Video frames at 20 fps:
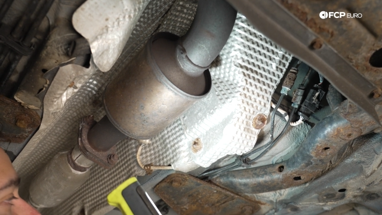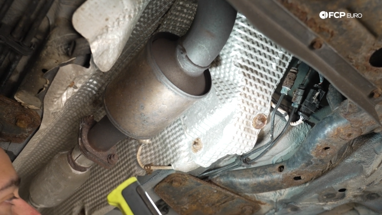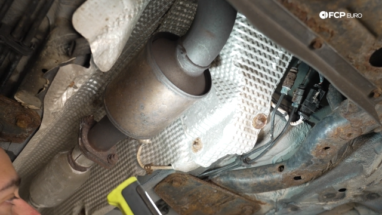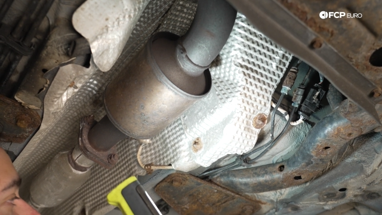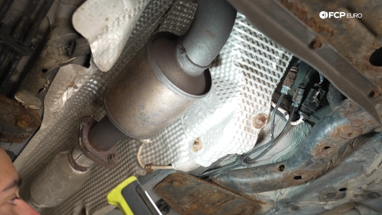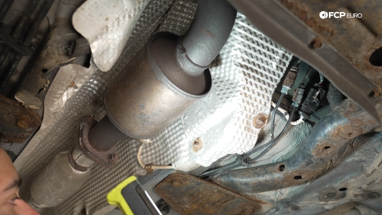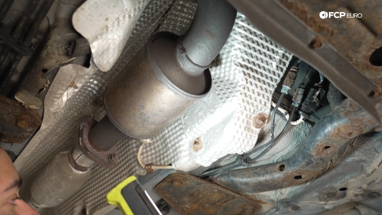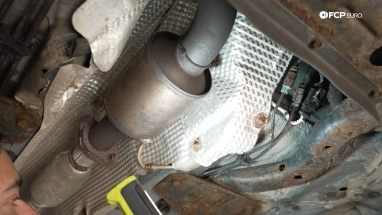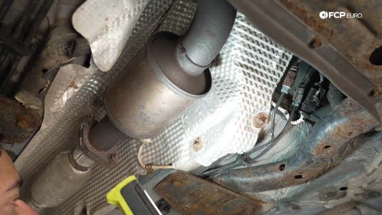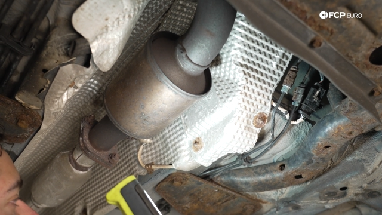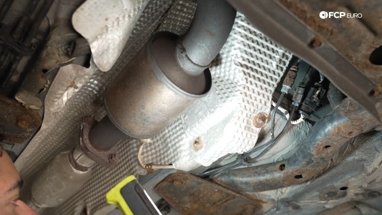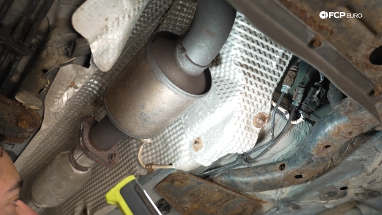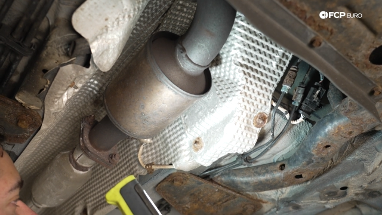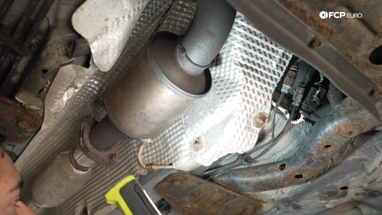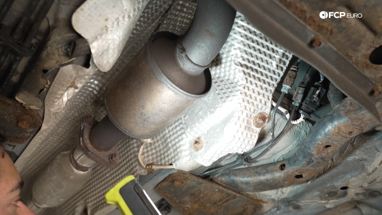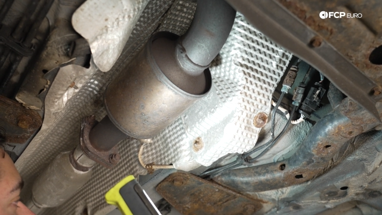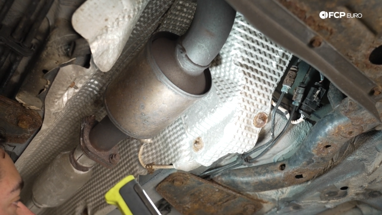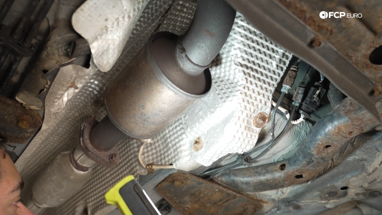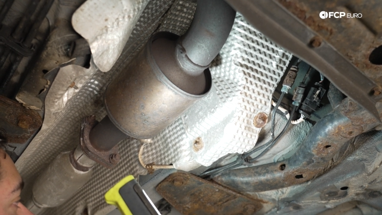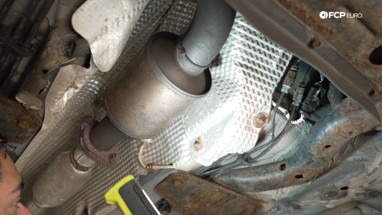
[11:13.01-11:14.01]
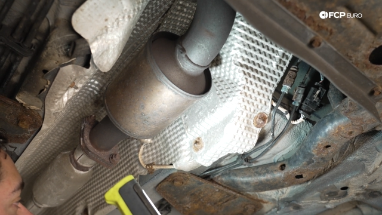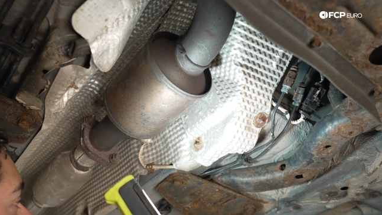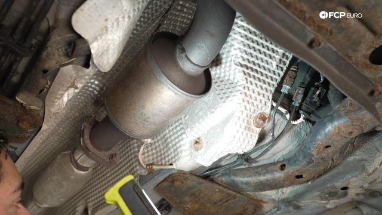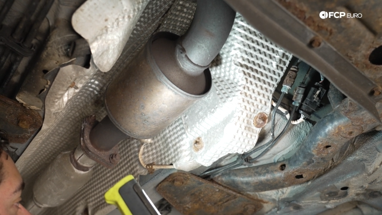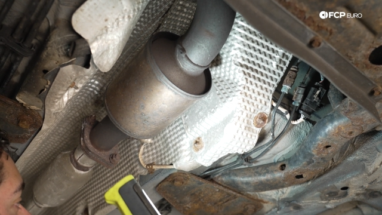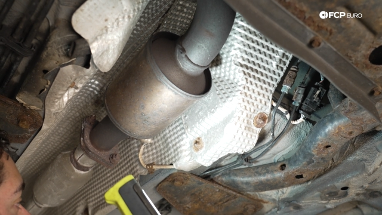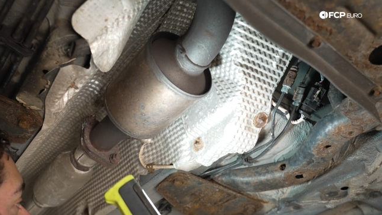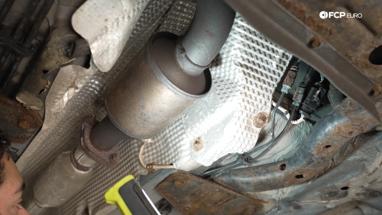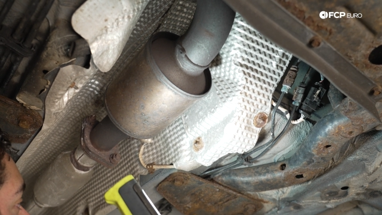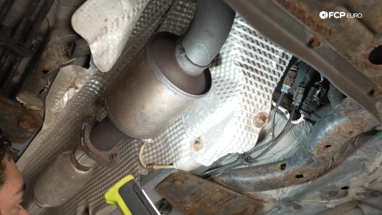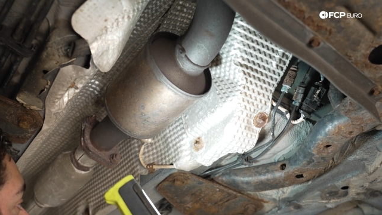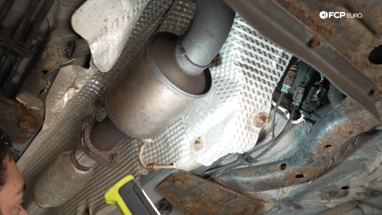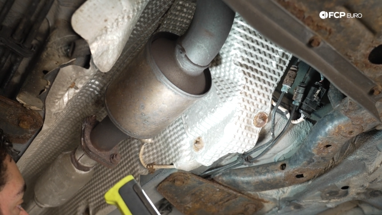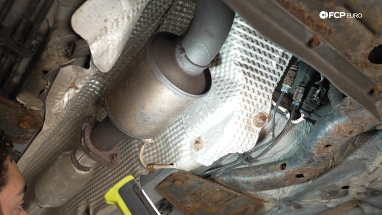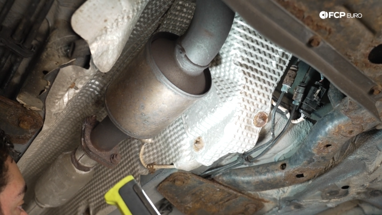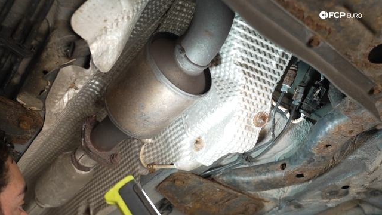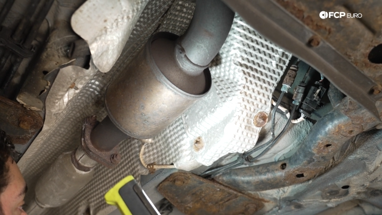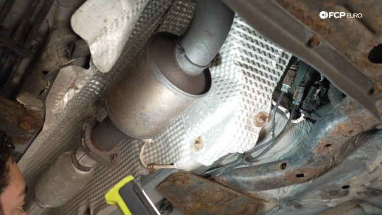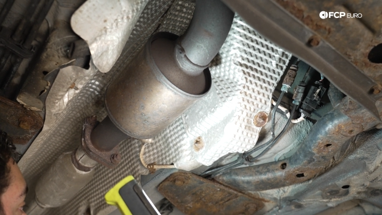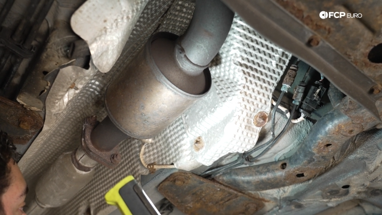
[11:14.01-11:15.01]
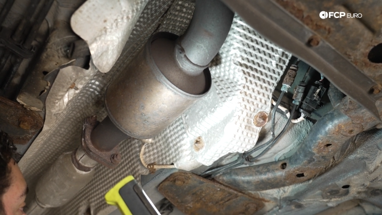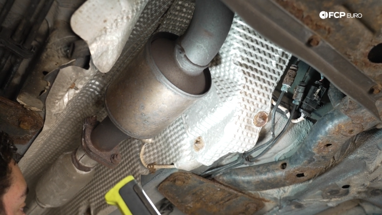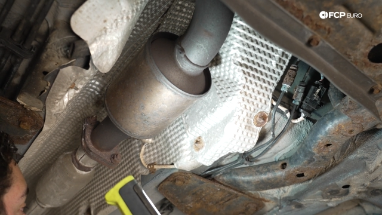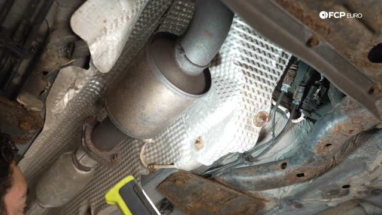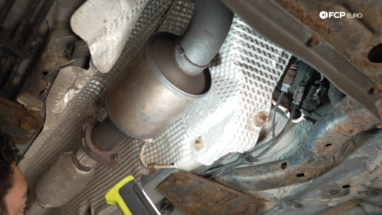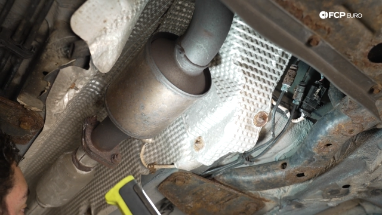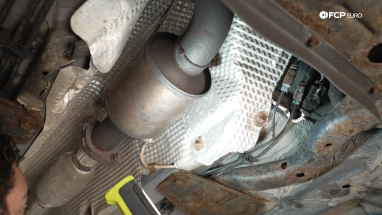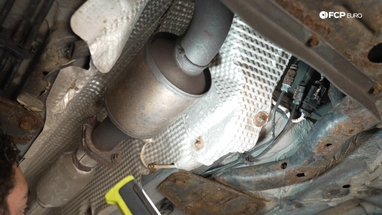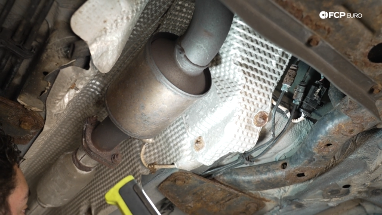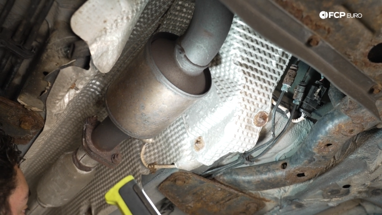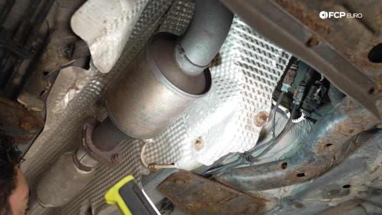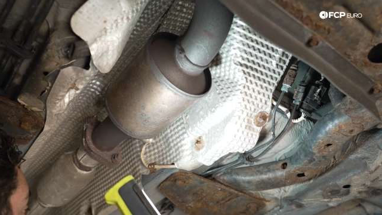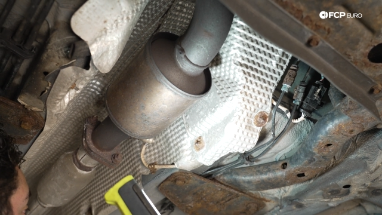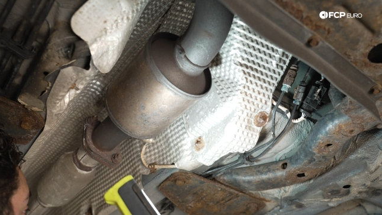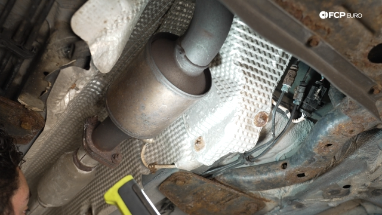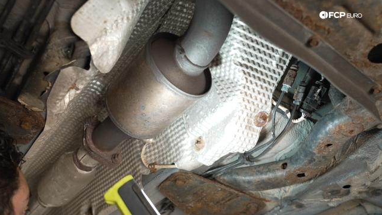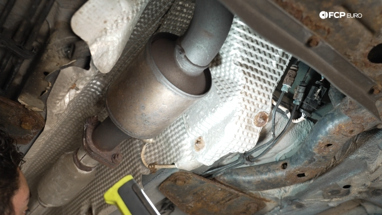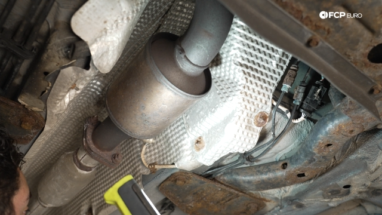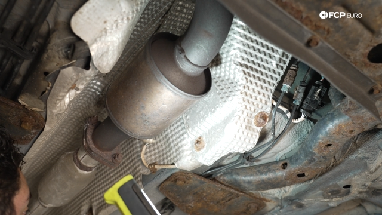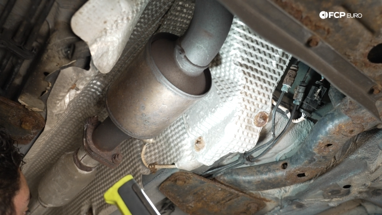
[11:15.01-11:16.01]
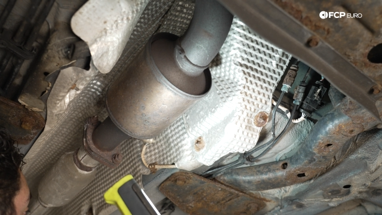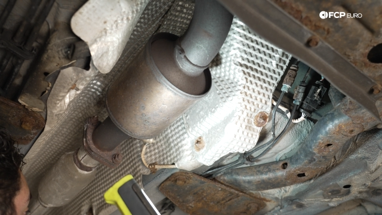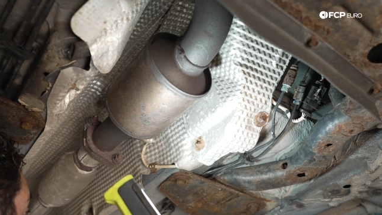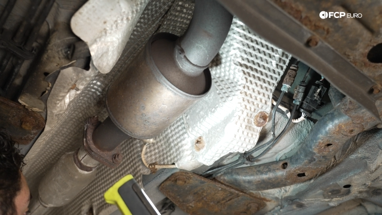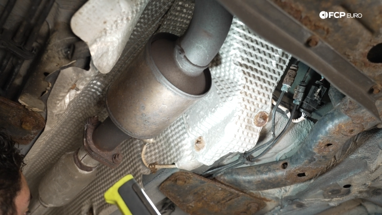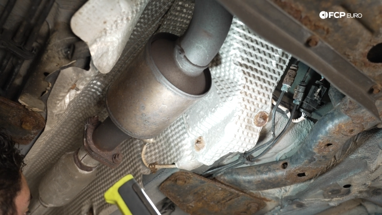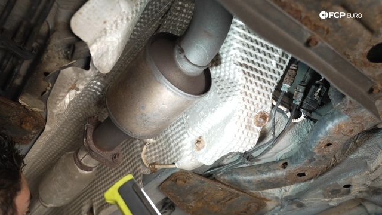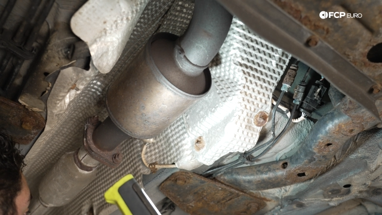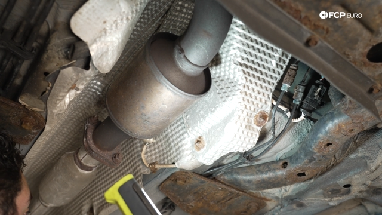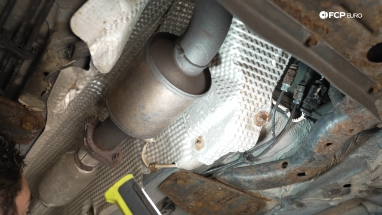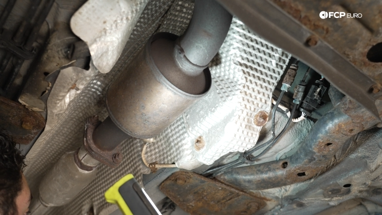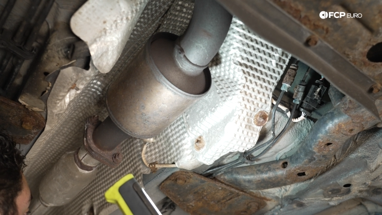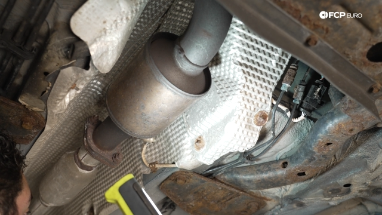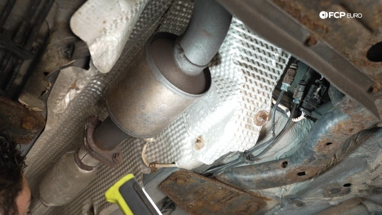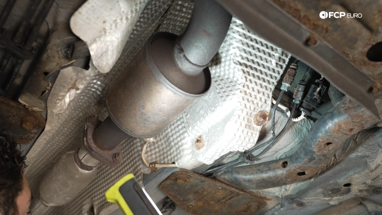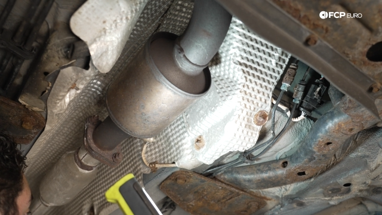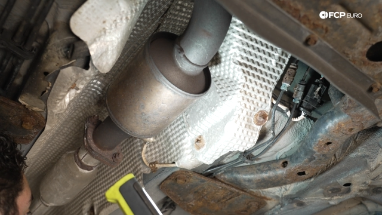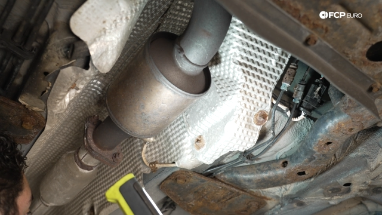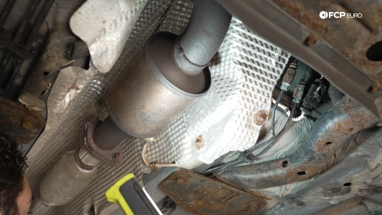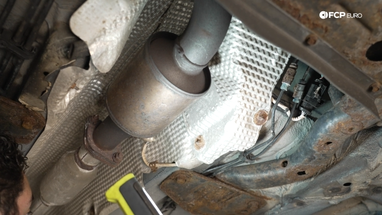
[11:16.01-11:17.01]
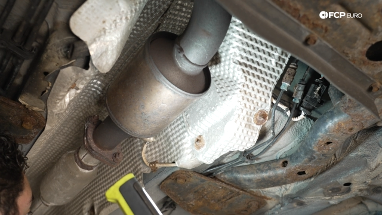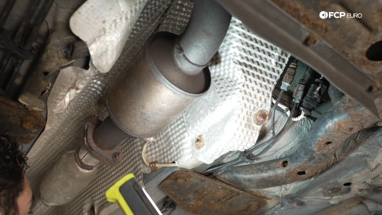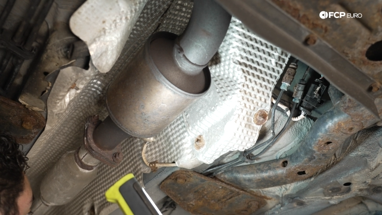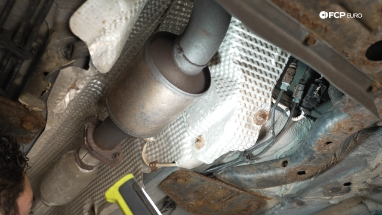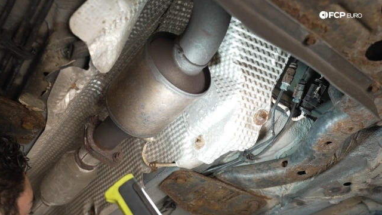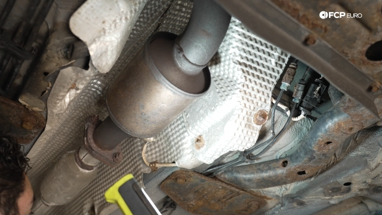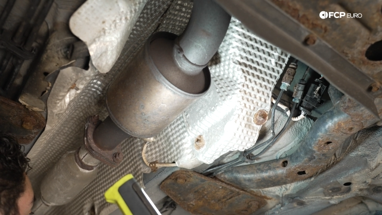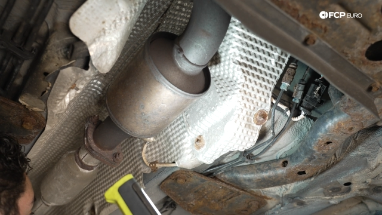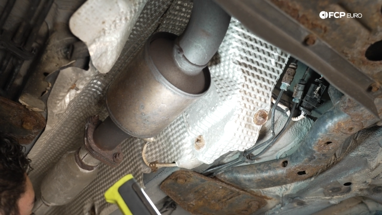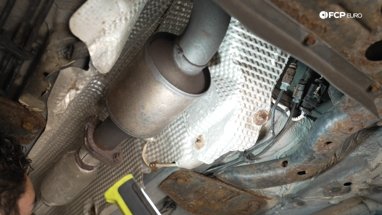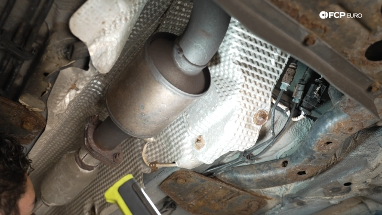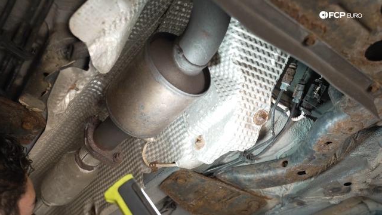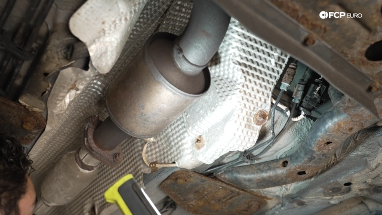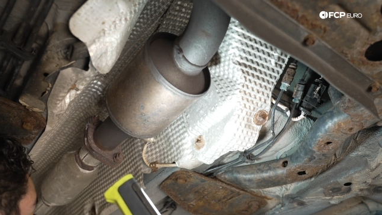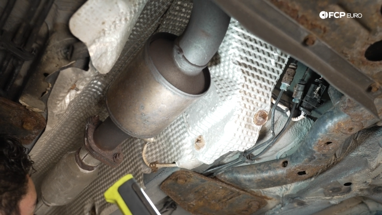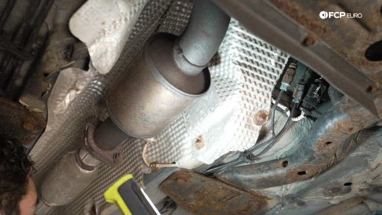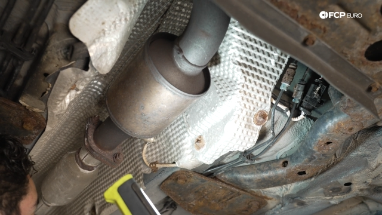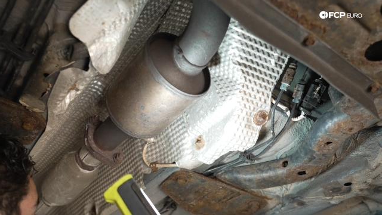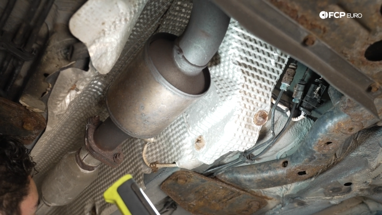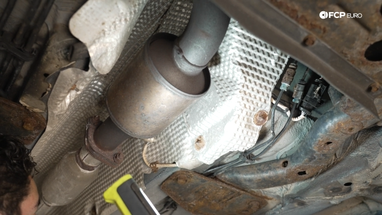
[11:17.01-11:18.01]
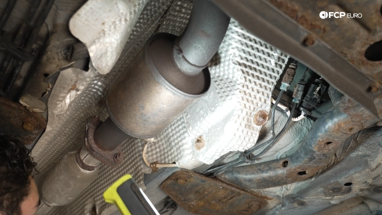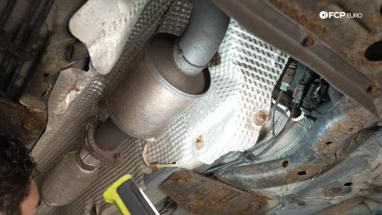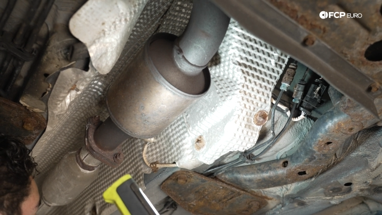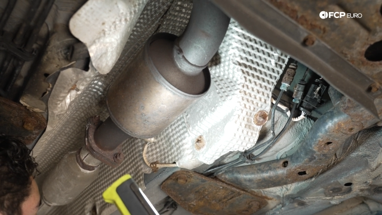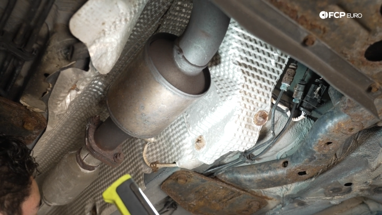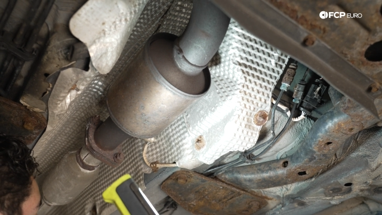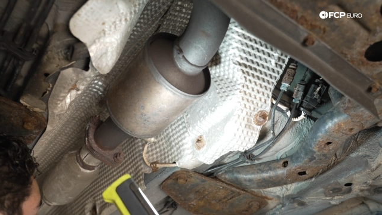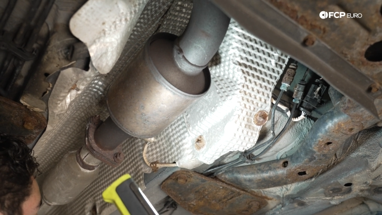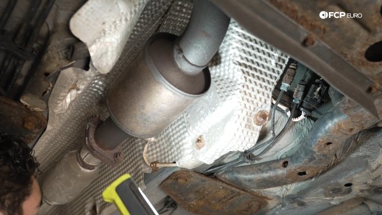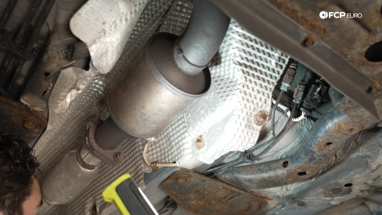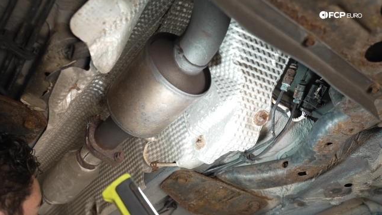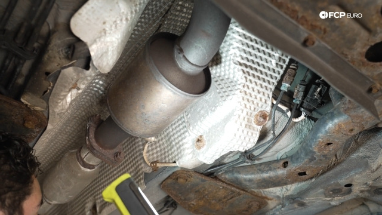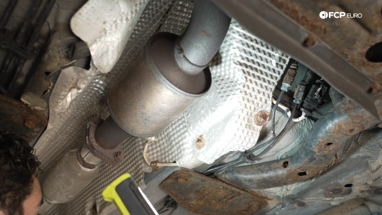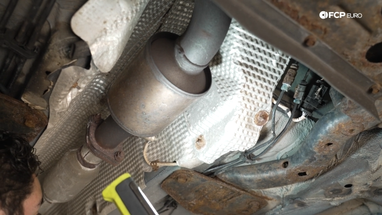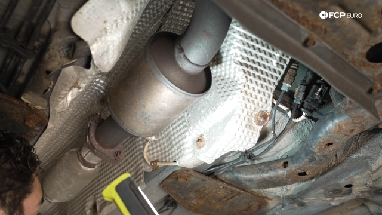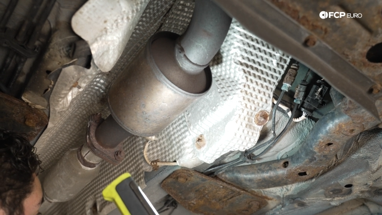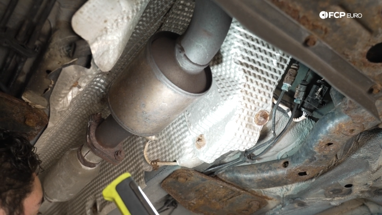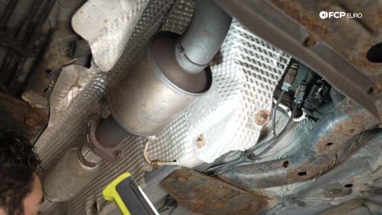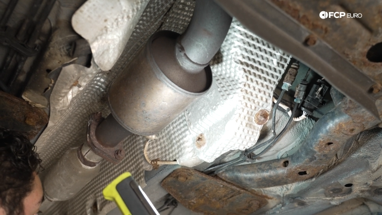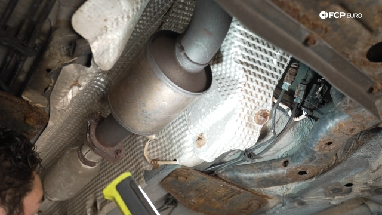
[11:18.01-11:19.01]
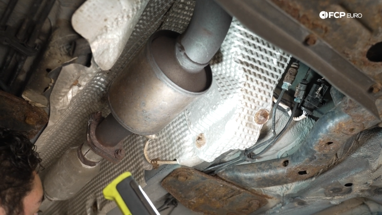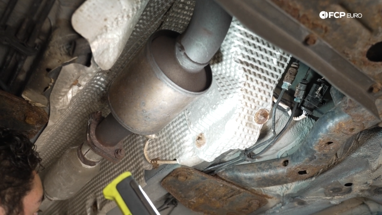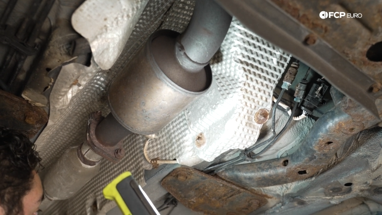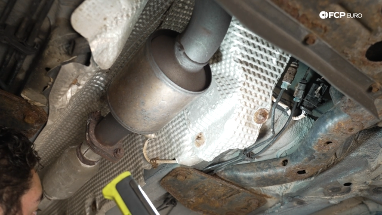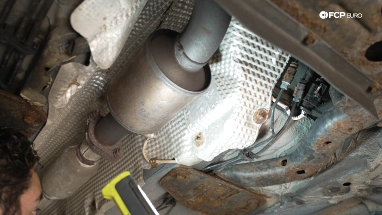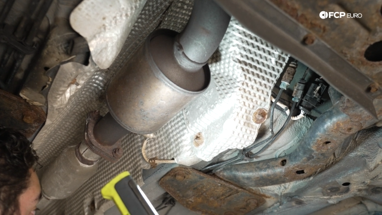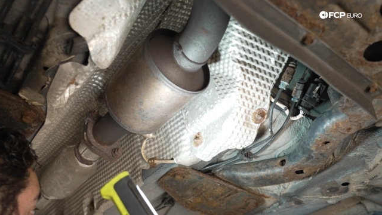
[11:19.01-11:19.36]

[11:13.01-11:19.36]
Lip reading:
Nobody's mouth can be seen.